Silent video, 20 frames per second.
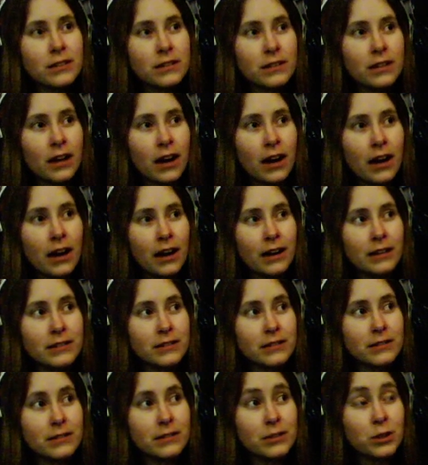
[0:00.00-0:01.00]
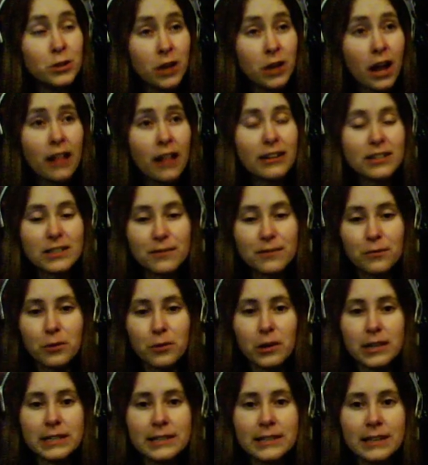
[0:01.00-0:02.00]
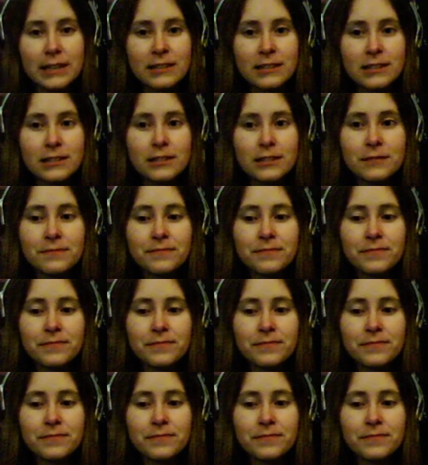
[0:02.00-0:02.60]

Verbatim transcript: uh, two dollars and forty cents.